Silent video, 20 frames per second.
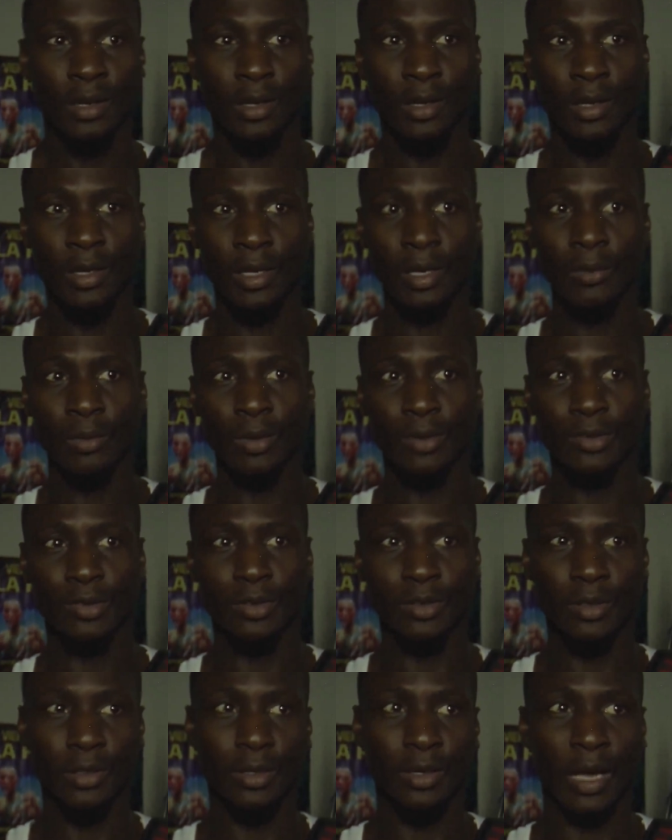I
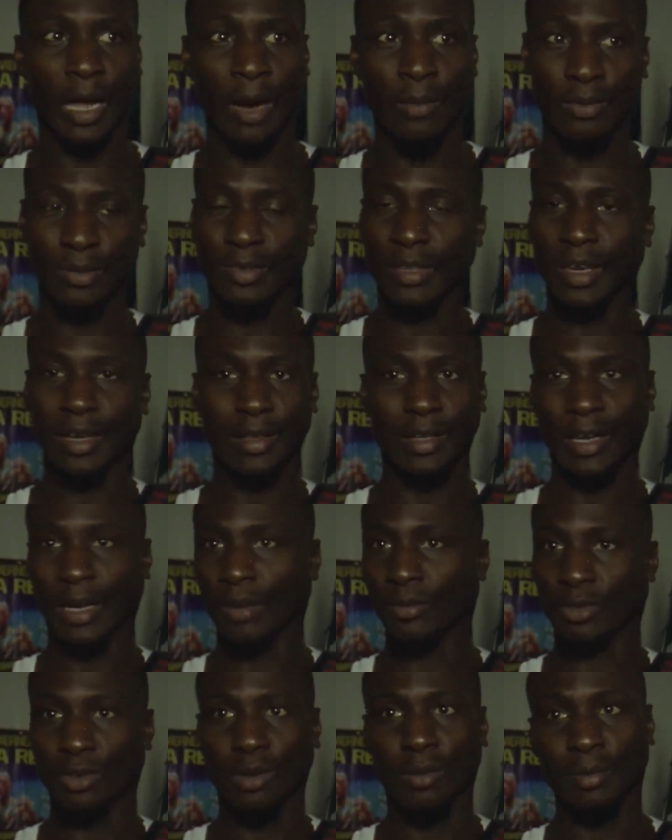was thinking like
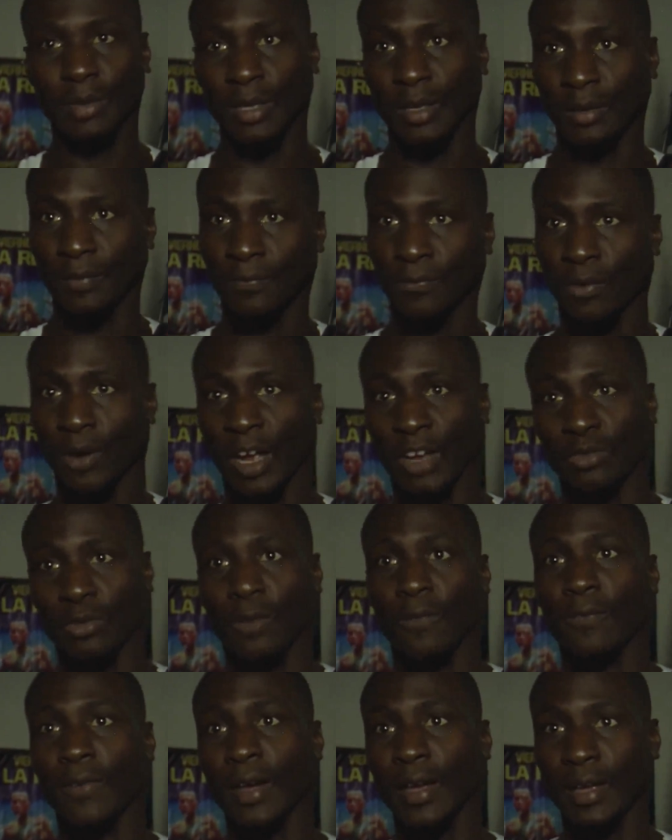I was going up there for
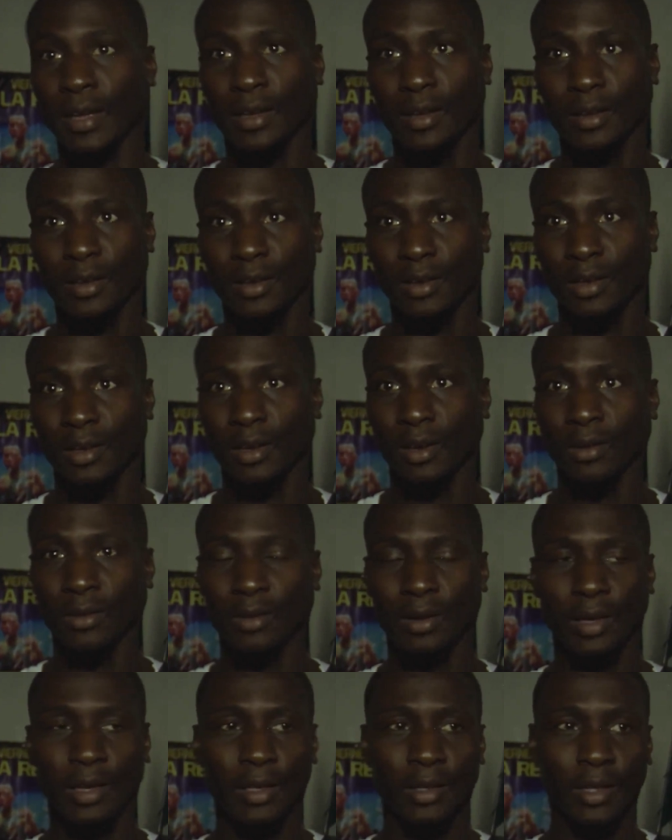actual fight, you
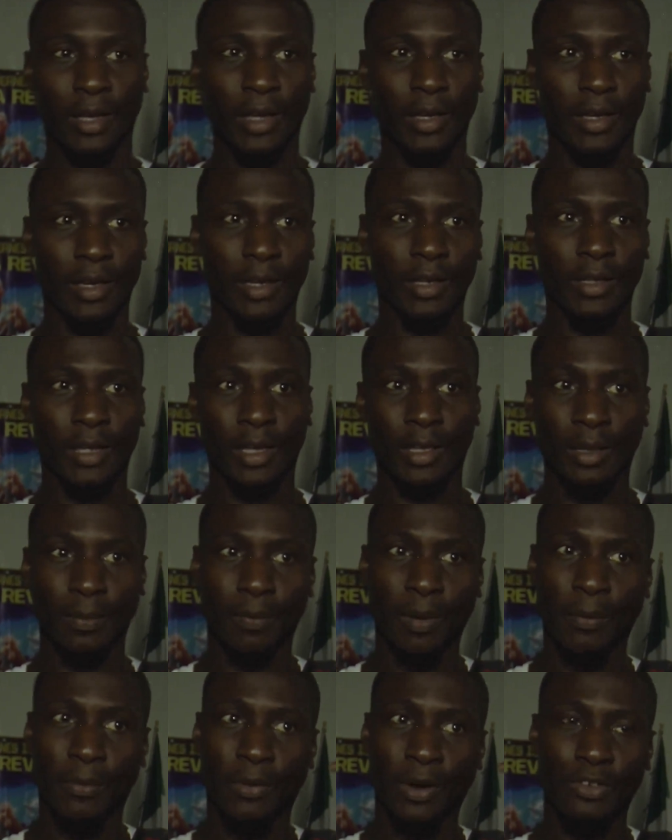know. And, like, and the
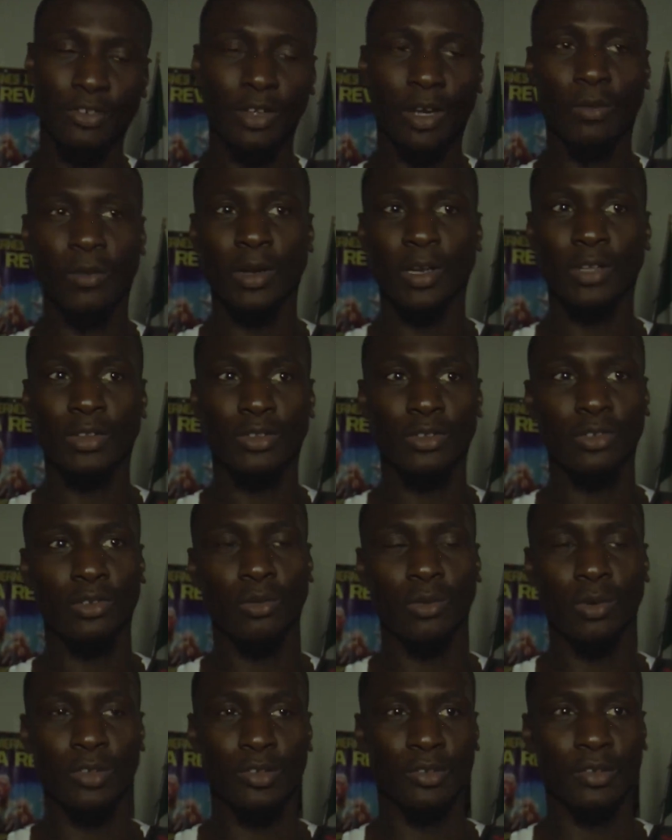preparation I went into
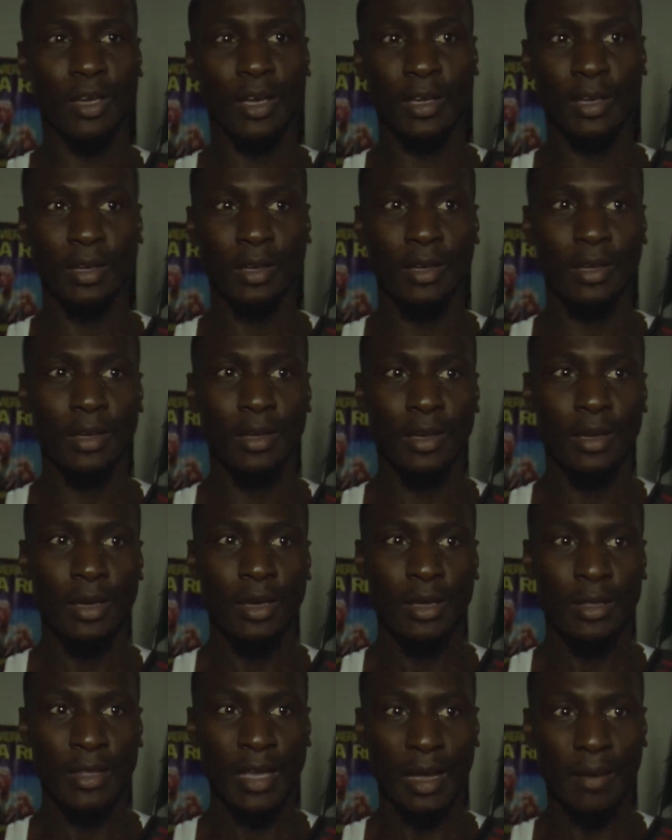was, like,
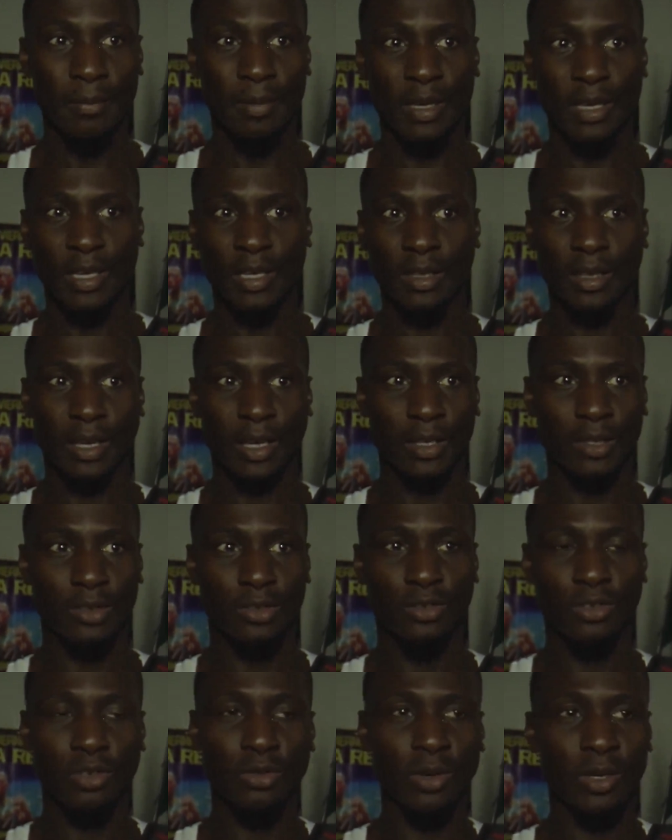not being,
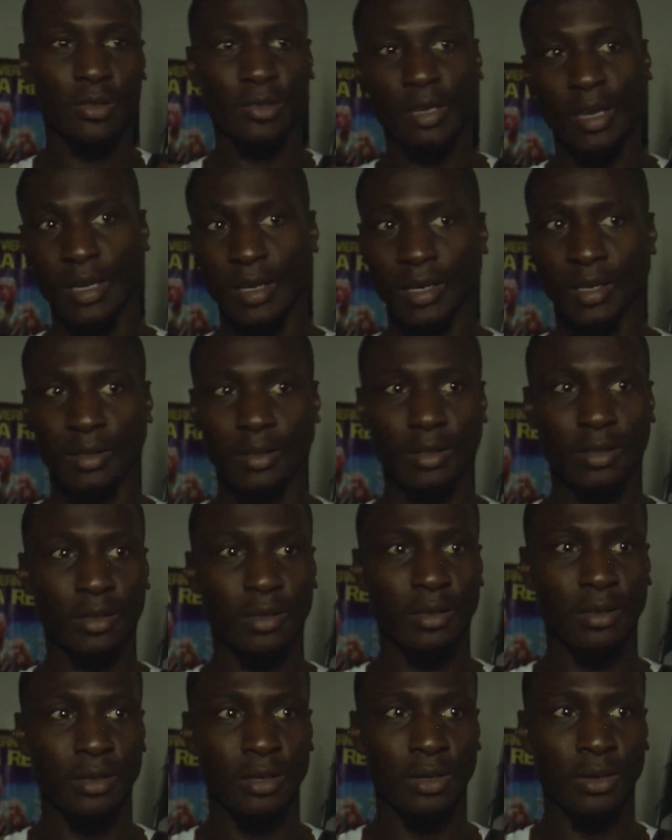like, too excited,
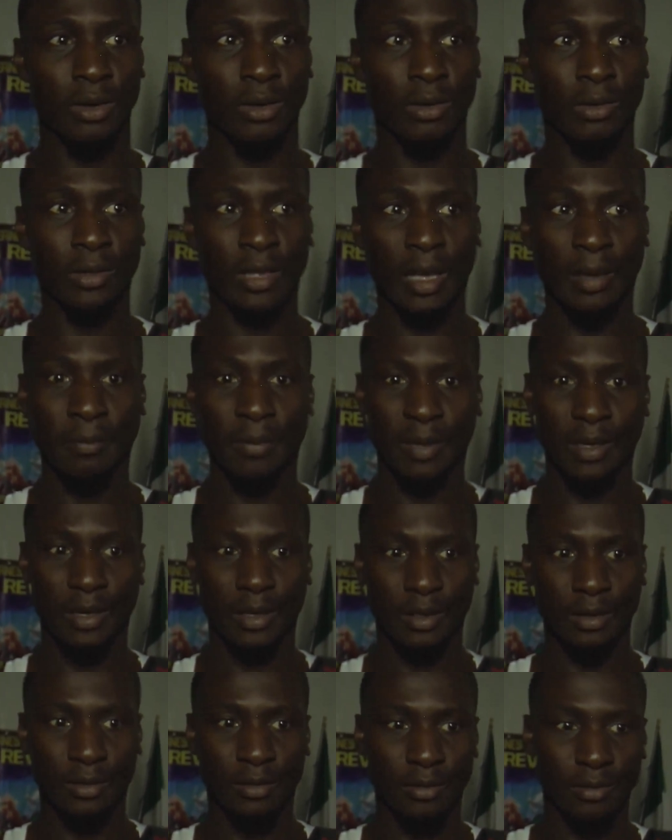you know, not
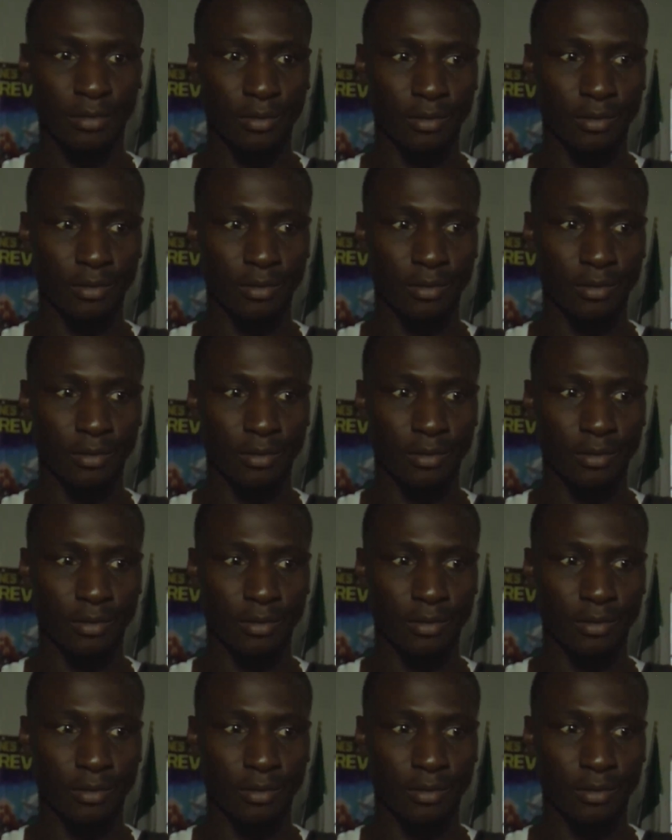being